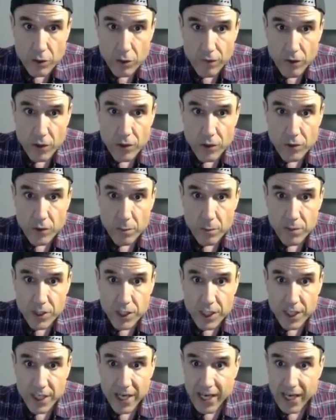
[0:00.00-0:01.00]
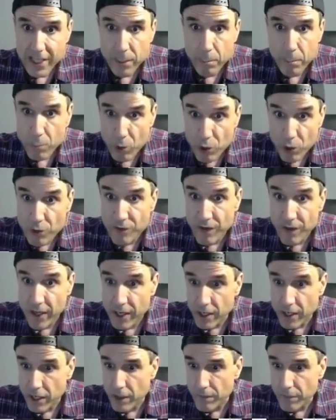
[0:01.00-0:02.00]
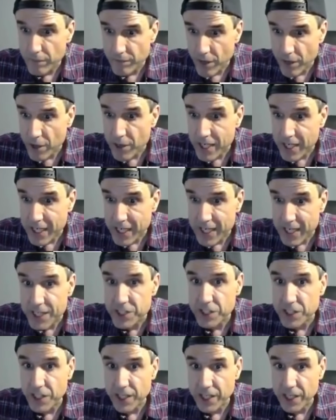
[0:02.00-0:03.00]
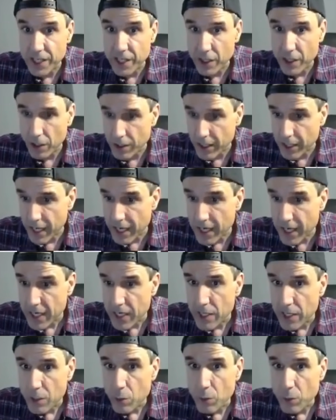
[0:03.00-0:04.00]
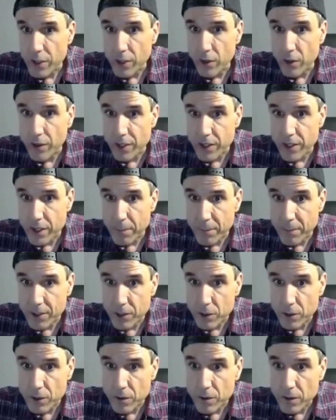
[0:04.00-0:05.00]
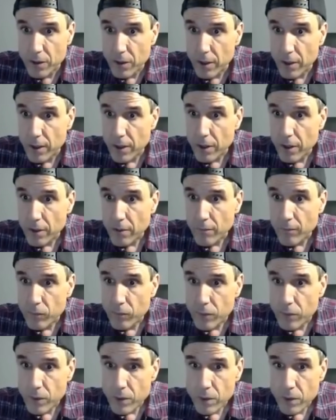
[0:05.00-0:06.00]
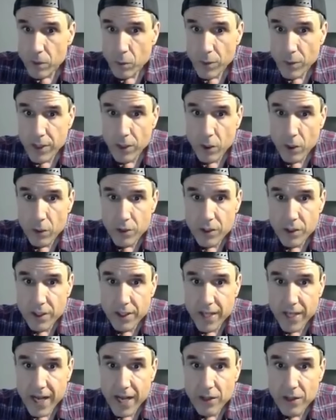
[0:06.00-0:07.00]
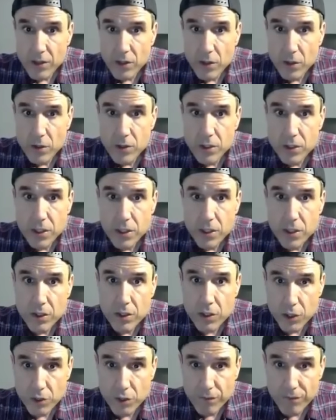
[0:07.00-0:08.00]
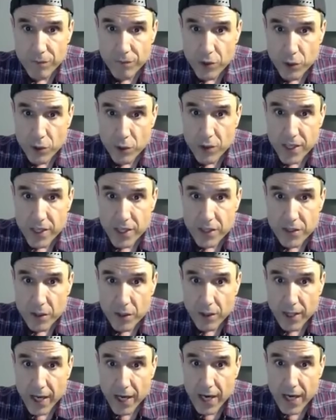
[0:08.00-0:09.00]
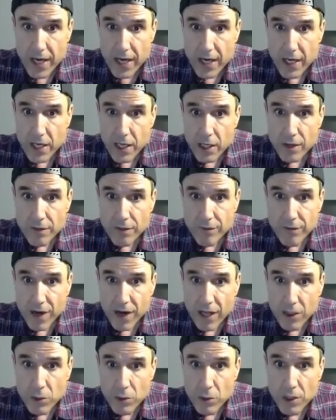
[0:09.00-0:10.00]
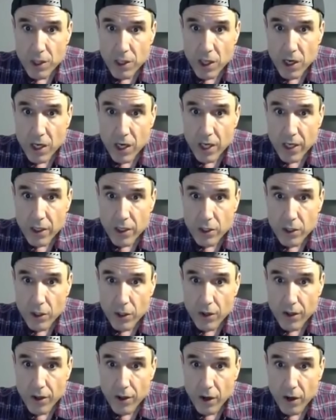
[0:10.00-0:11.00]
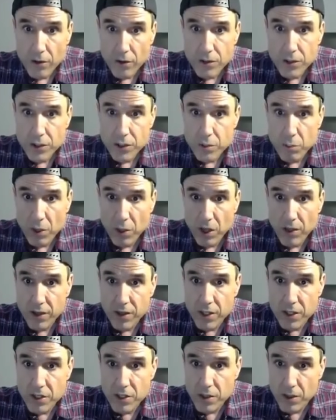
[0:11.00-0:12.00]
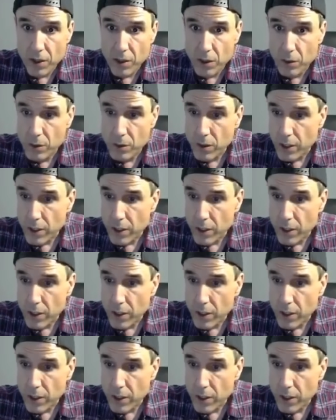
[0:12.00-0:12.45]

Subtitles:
virtual machine. I can prove it very easily. Okay, we go to typical, we go to downloads. Do this, okay? Follow along. Go to the ultra small distro,